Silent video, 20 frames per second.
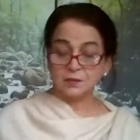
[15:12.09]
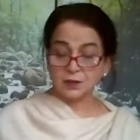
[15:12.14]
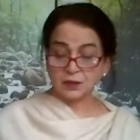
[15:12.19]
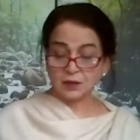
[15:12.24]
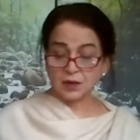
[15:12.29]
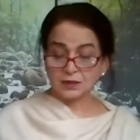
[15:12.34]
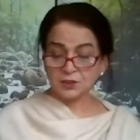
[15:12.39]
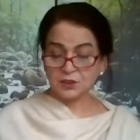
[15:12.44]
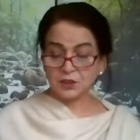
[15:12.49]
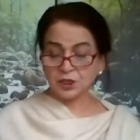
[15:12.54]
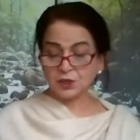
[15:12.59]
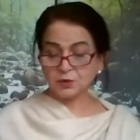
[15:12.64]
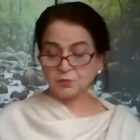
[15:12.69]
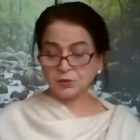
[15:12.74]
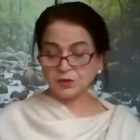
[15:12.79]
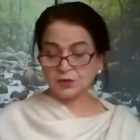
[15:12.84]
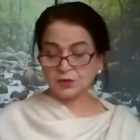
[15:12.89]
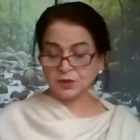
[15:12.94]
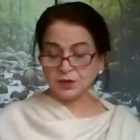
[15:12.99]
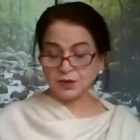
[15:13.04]
the
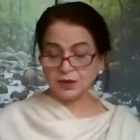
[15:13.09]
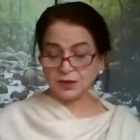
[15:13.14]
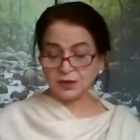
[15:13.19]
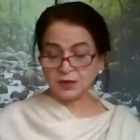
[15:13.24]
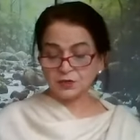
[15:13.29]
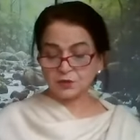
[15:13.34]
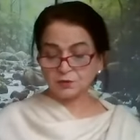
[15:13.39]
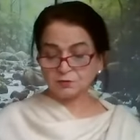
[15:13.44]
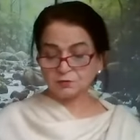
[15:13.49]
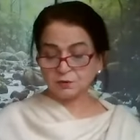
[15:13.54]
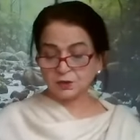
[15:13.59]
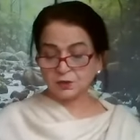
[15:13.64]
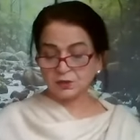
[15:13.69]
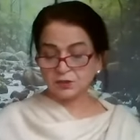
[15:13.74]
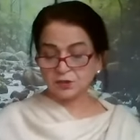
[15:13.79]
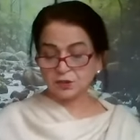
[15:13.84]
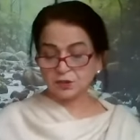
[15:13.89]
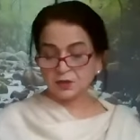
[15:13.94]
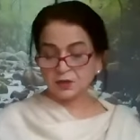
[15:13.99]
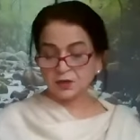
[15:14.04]
consequent greatness of
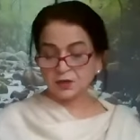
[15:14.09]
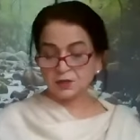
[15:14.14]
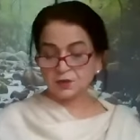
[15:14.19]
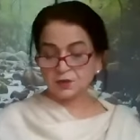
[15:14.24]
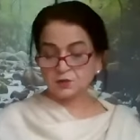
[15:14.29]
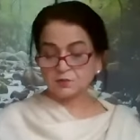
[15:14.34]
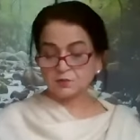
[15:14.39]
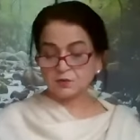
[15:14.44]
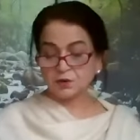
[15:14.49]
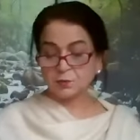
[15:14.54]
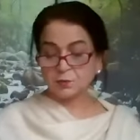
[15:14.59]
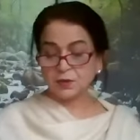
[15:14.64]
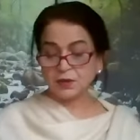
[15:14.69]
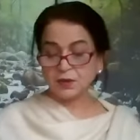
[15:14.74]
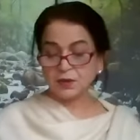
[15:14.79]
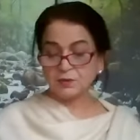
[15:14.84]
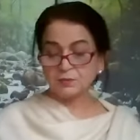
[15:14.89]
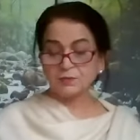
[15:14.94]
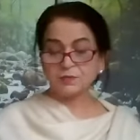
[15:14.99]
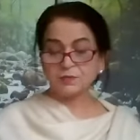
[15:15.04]
culture in us would be